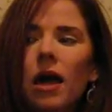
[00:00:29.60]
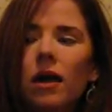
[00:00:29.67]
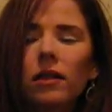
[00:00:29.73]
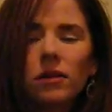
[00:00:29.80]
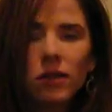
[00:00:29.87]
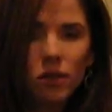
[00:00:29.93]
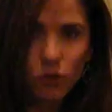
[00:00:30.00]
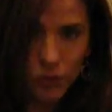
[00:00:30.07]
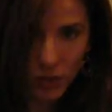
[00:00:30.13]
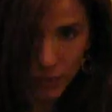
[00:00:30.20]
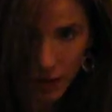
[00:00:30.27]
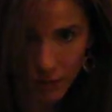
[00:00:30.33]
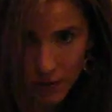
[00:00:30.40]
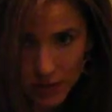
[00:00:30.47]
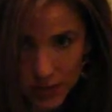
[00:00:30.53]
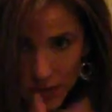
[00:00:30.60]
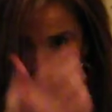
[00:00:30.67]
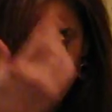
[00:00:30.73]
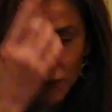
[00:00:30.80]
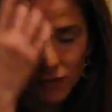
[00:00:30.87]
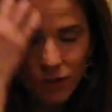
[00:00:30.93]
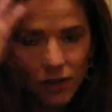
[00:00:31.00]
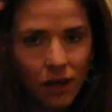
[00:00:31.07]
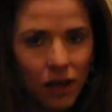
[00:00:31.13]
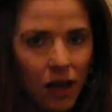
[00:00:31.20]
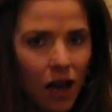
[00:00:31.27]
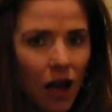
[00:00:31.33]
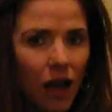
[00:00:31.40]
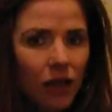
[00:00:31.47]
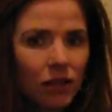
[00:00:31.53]
A little bit about myself.
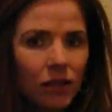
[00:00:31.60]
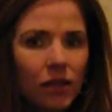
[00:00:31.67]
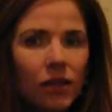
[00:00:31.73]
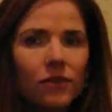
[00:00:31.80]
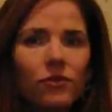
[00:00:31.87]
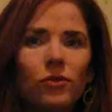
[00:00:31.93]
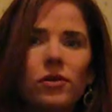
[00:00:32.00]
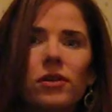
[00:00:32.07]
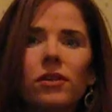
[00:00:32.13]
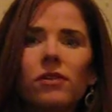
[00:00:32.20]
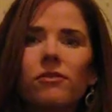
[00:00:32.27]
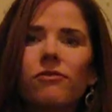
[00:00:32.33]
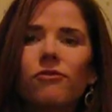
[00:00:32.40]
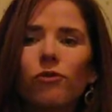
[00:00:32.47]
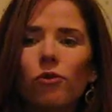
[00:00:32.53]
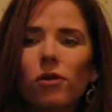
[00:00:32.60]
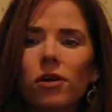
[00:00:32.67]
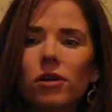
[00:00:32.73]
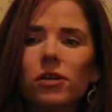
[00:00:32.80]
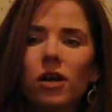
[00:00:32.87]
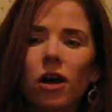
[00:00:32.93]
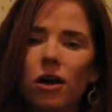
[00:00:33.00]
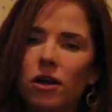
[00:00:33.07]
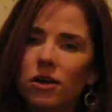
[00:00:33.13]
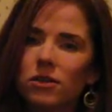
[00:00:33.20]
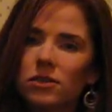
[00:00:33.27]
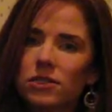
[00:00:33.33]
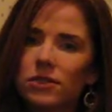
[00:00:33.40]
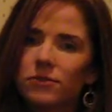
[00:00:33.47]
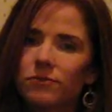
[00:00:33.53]
I live with 4
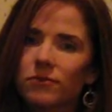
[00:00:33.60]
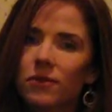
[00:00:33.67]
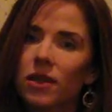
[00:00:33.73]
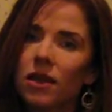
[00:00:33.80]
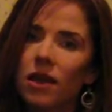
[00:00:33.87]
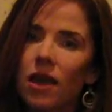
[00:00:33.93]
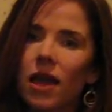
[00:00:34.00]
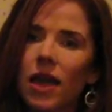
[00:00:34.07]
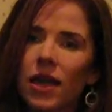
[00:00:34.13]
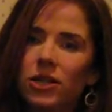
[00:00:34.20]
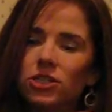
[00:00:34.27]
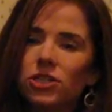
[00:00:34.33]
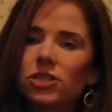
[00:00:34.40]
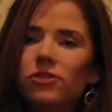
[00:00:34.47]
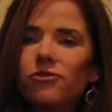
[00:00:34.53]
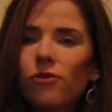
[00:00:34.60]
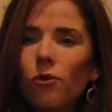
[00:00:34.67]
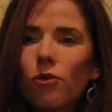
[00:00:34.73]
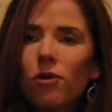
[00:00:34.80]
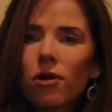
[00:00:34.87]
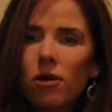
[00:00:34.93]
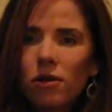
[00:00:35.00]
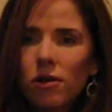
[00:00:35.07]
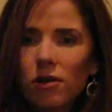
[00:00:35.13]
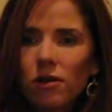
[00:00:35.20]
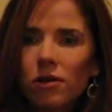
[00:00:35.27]
dogs, ages 4